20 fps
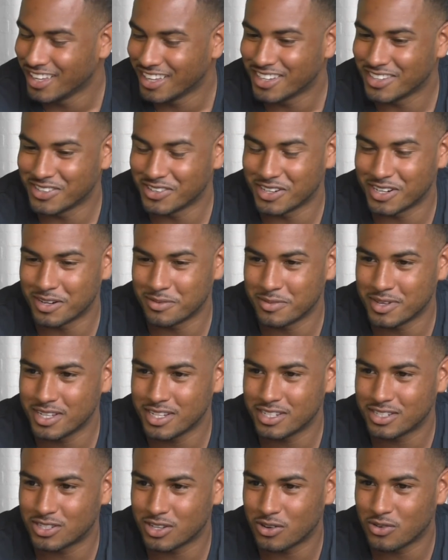You know what I
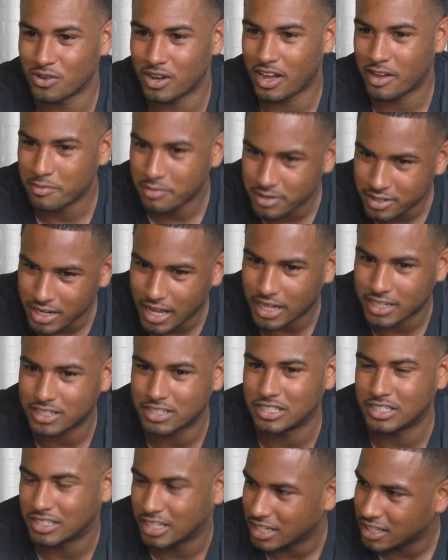mean? So I've been
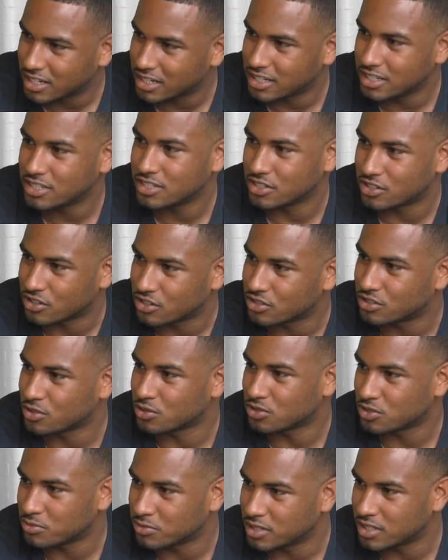actually taking it easier on
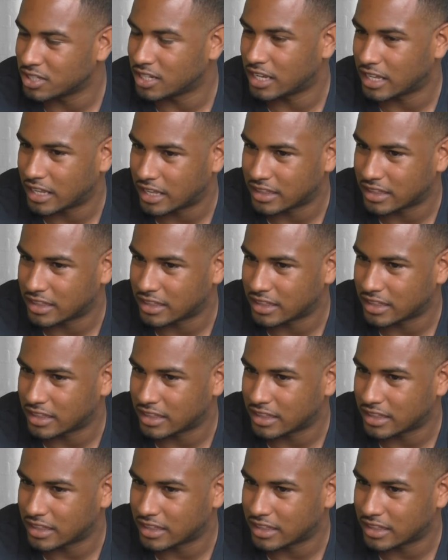social media.